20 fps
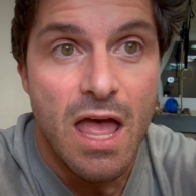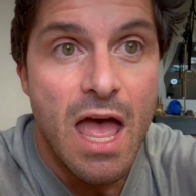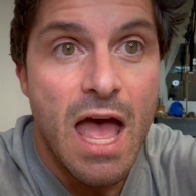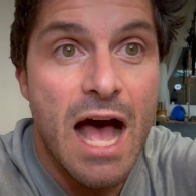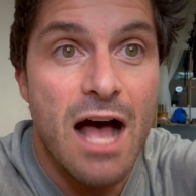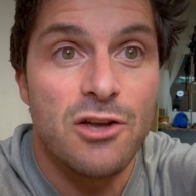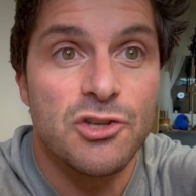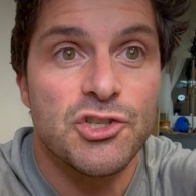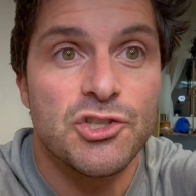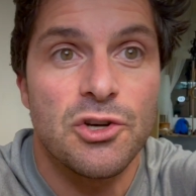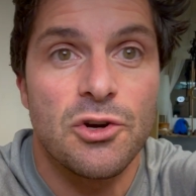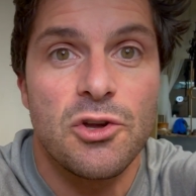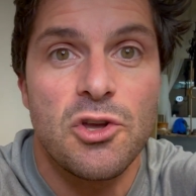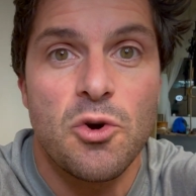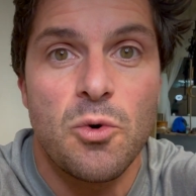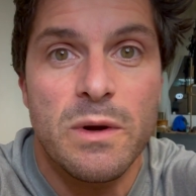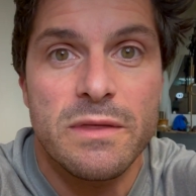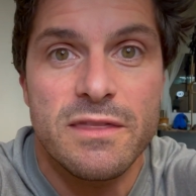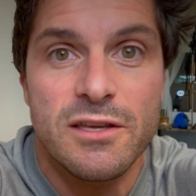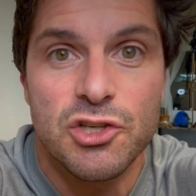I'll show you
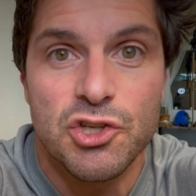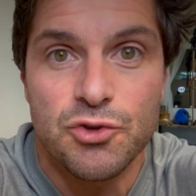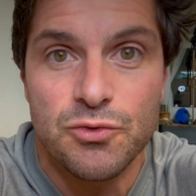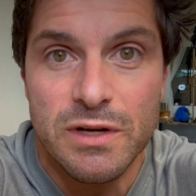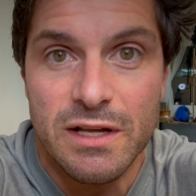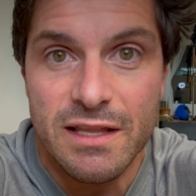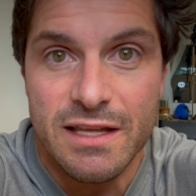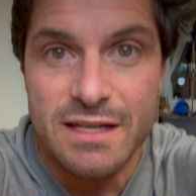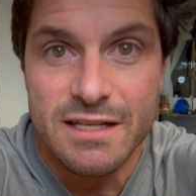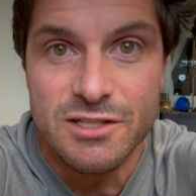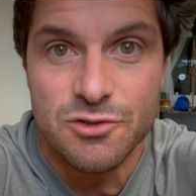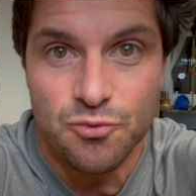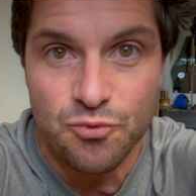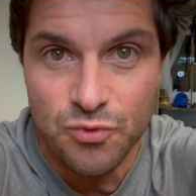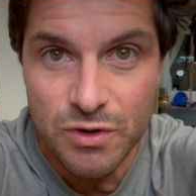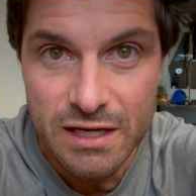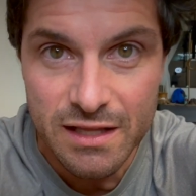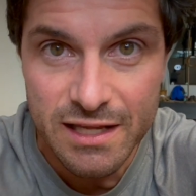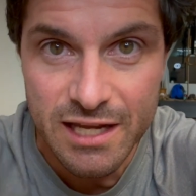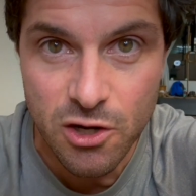what the drill is
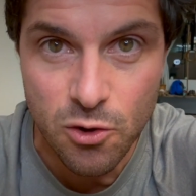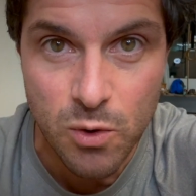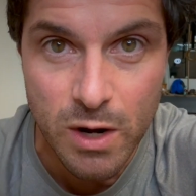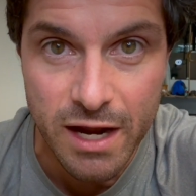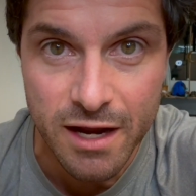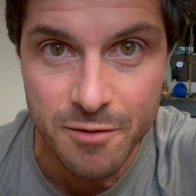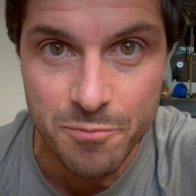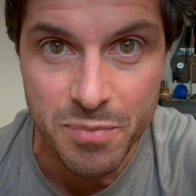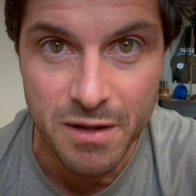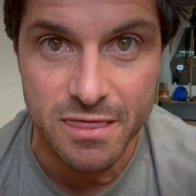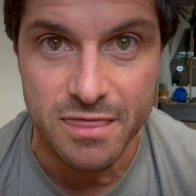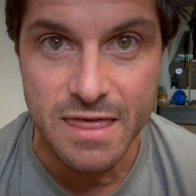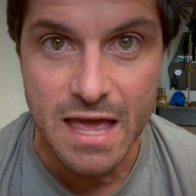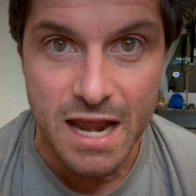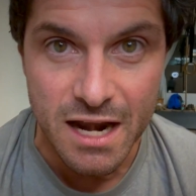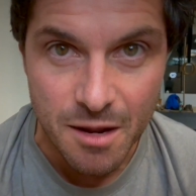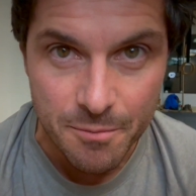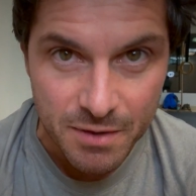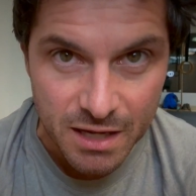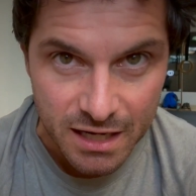really quick, but
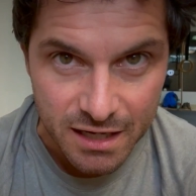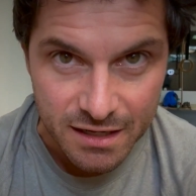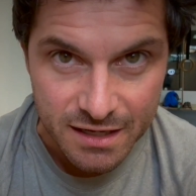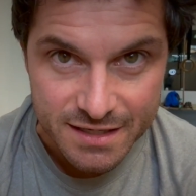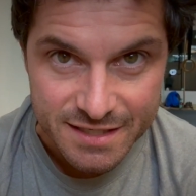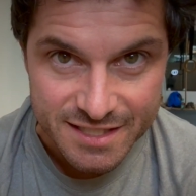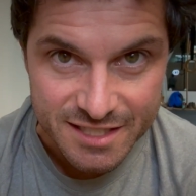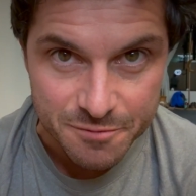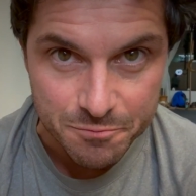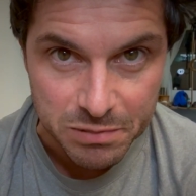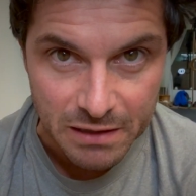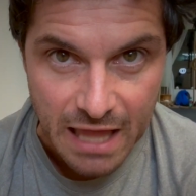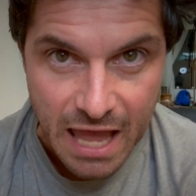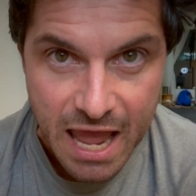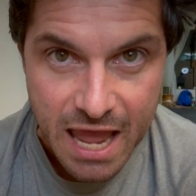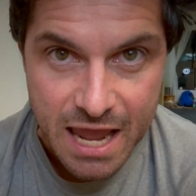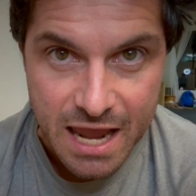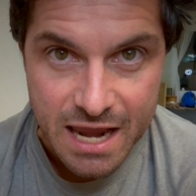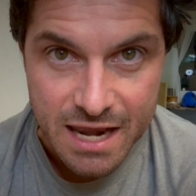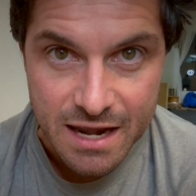then I'm gonna
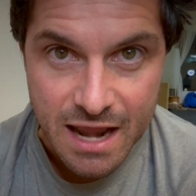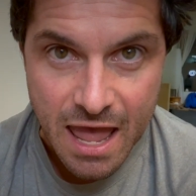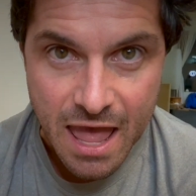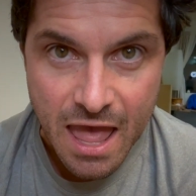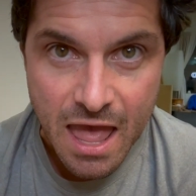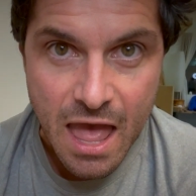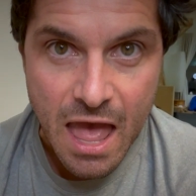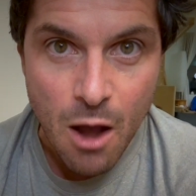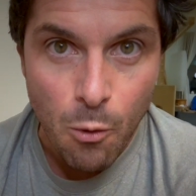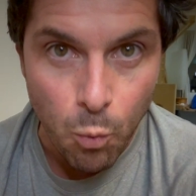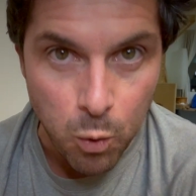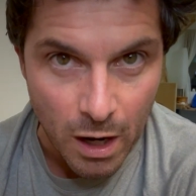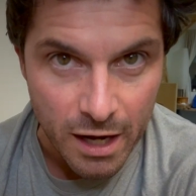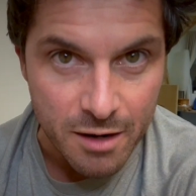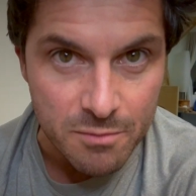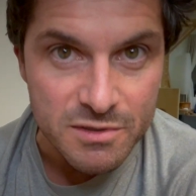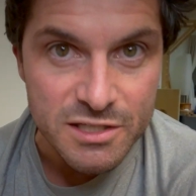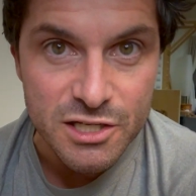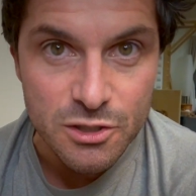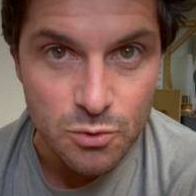explain what
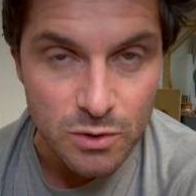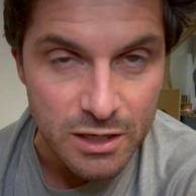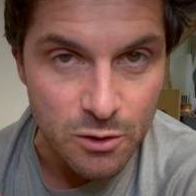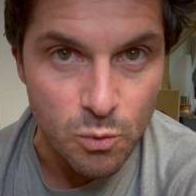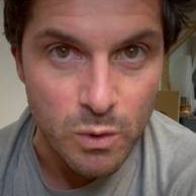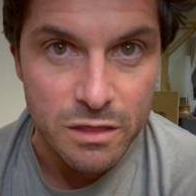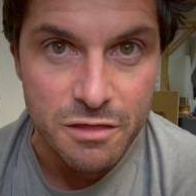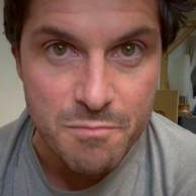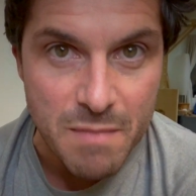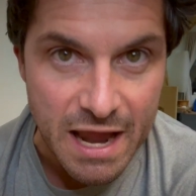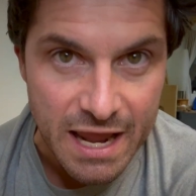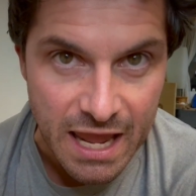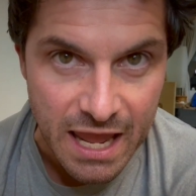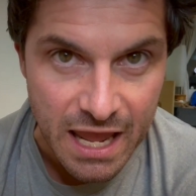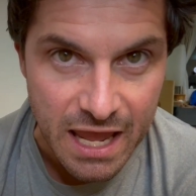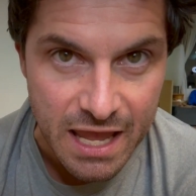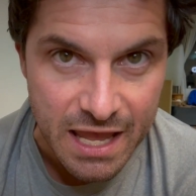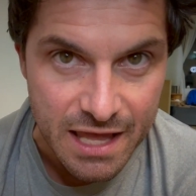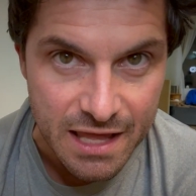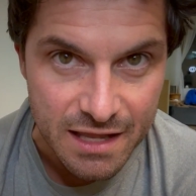I'm doing with my
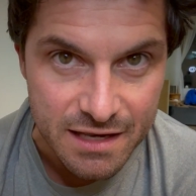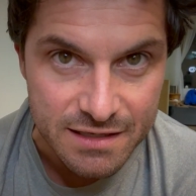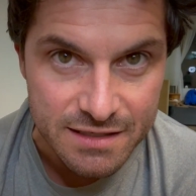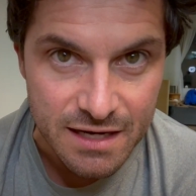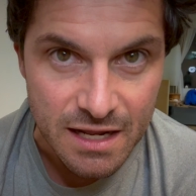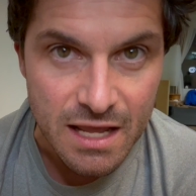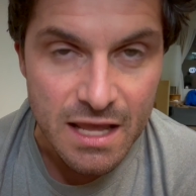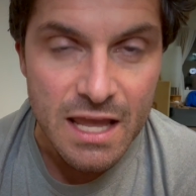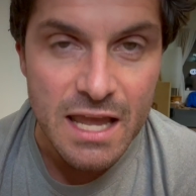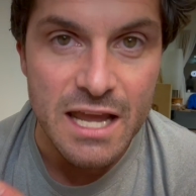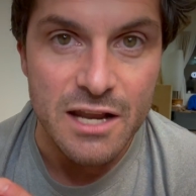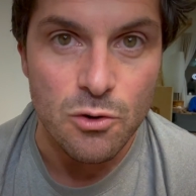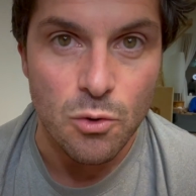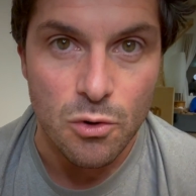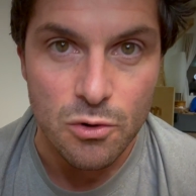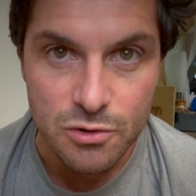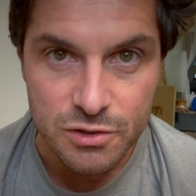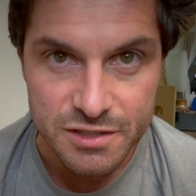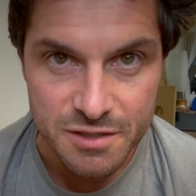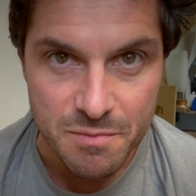hand in
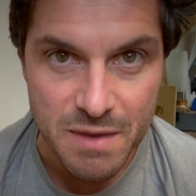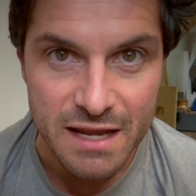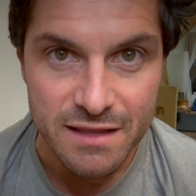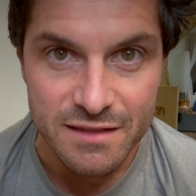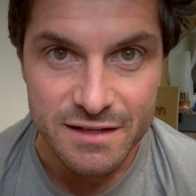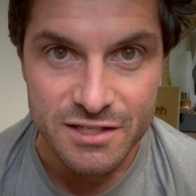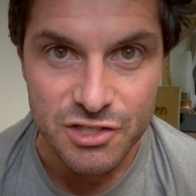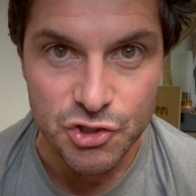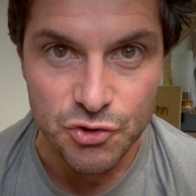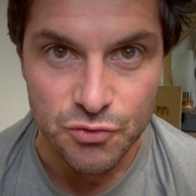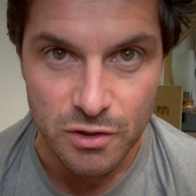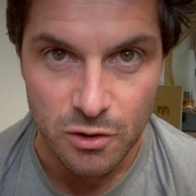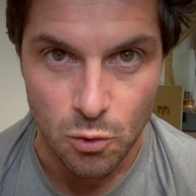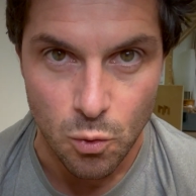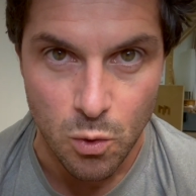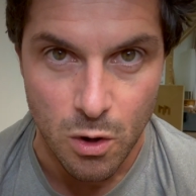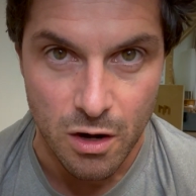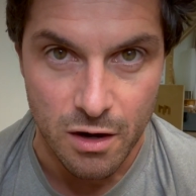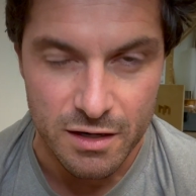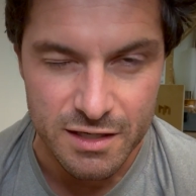order to make this drill
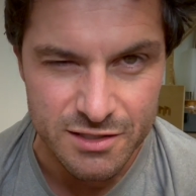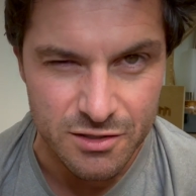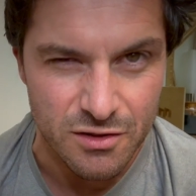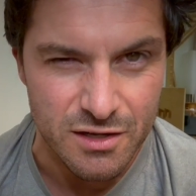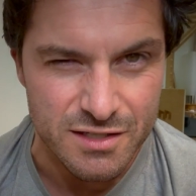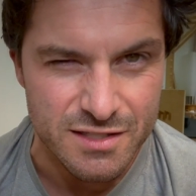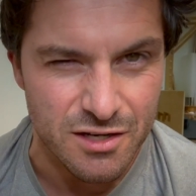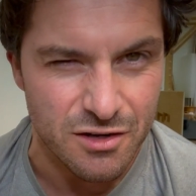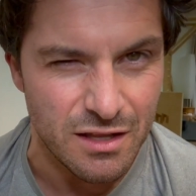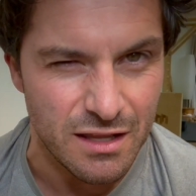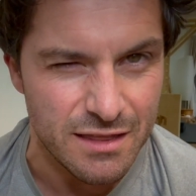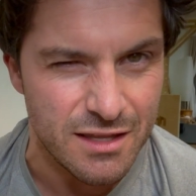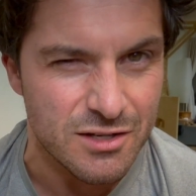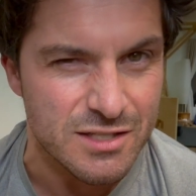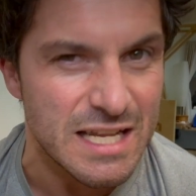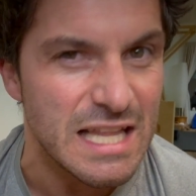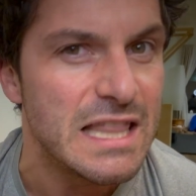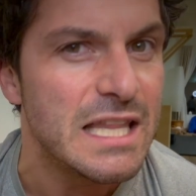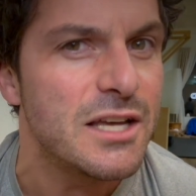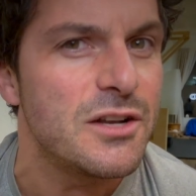work. So there's
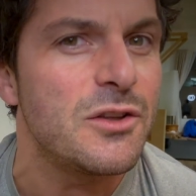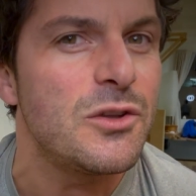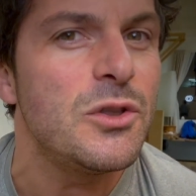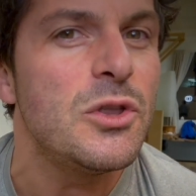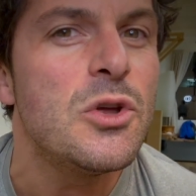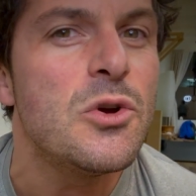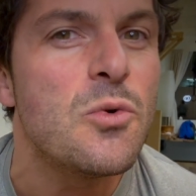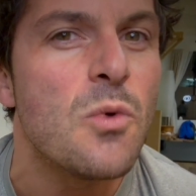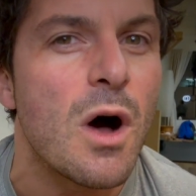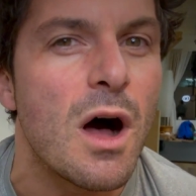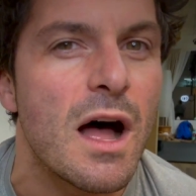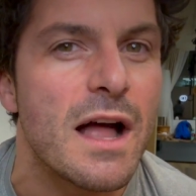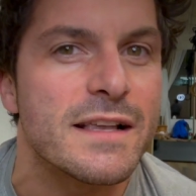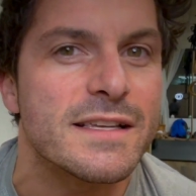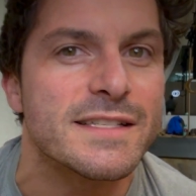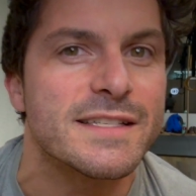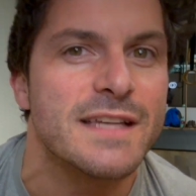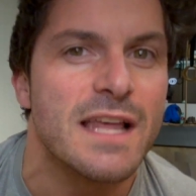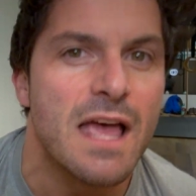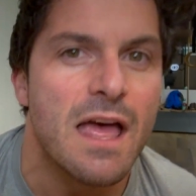a little
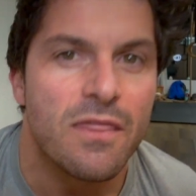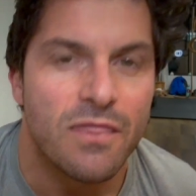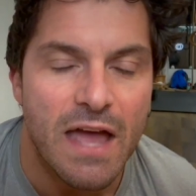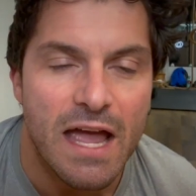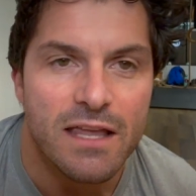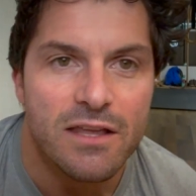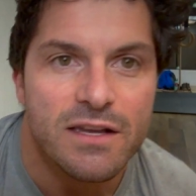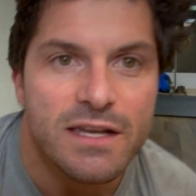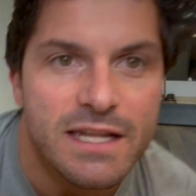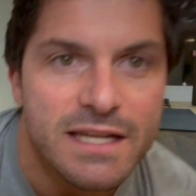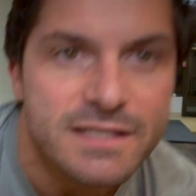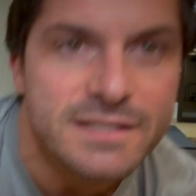nuance that you need